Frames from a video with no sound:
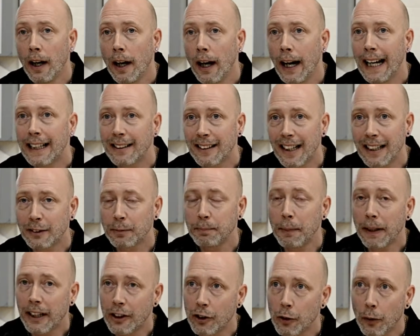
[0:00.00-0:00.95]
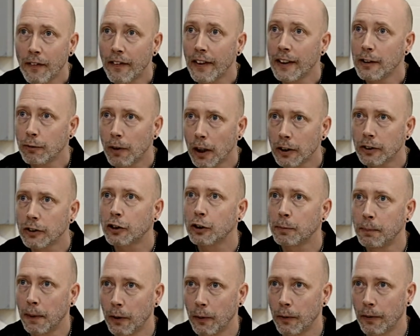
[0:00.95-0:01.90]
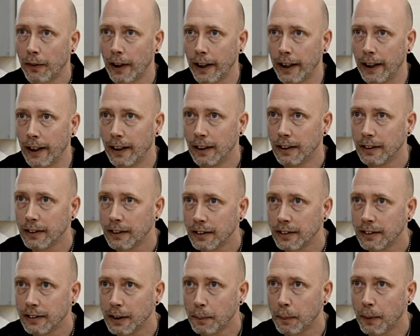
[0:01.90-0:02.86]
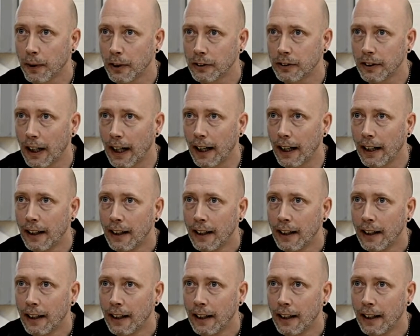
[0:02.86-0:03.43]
It's making sure everything runs smoothly, simple as that.